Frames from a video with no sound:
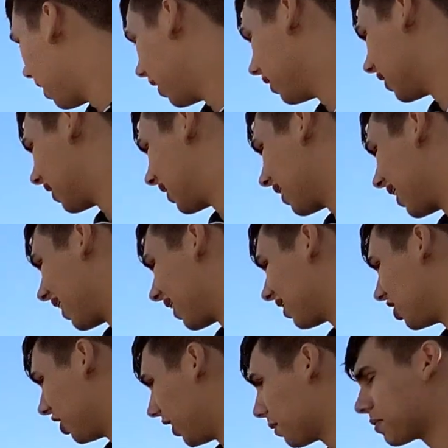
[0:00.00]
And it's like, uh,
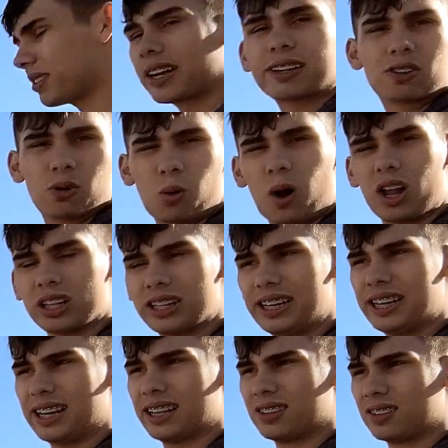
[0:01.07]
you can't find the
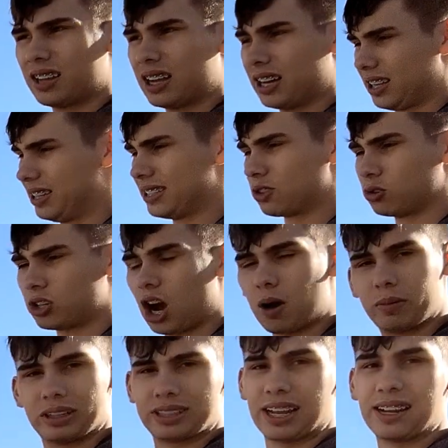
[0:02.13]
quality of uh, these
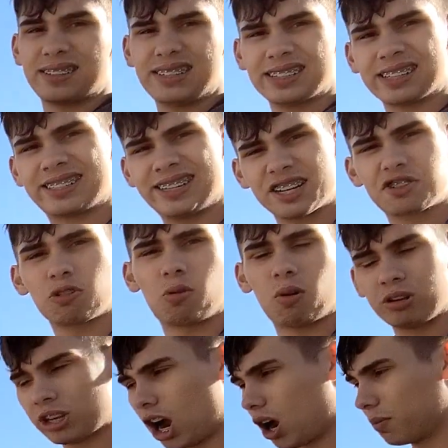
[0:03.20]
odometers. And I've seen like digital
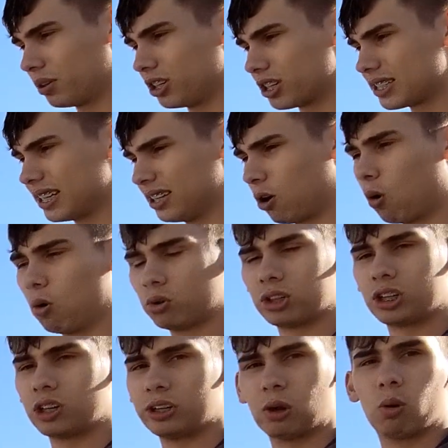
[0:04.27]
odometers in
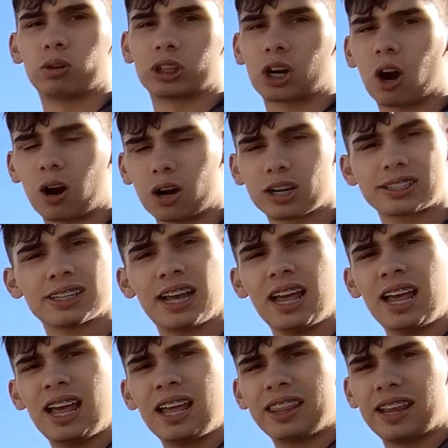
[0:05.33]
older and older cars,
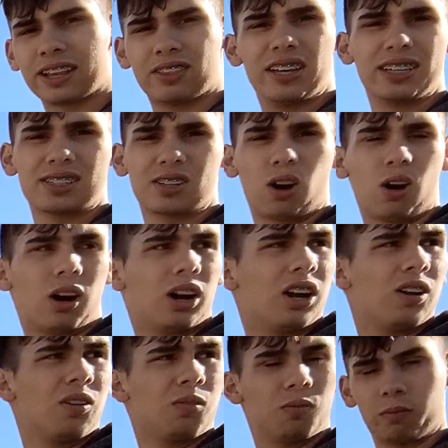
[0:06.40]
like this car,
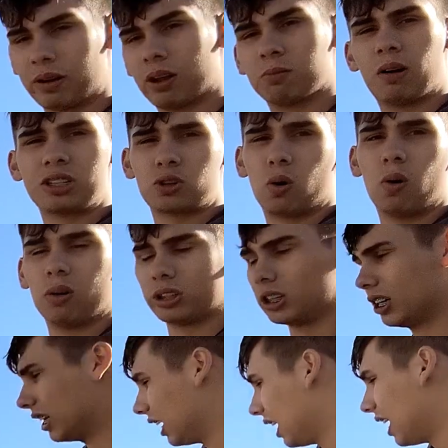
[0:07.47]
well, much
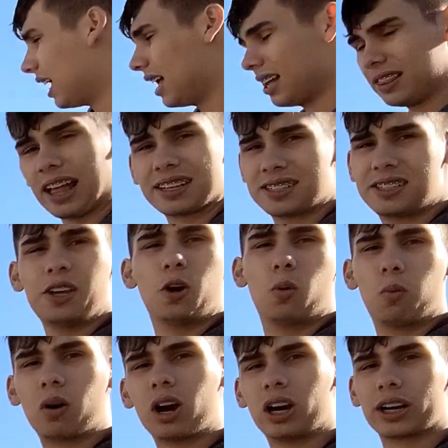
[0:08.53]
older, that still
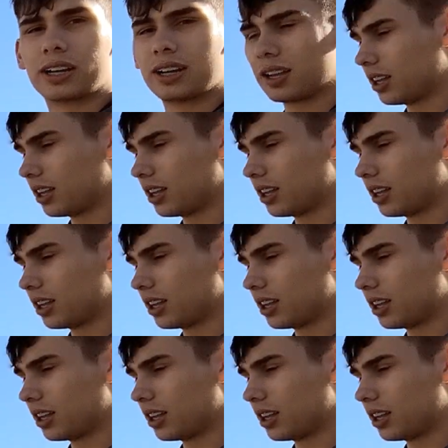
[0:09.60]
work.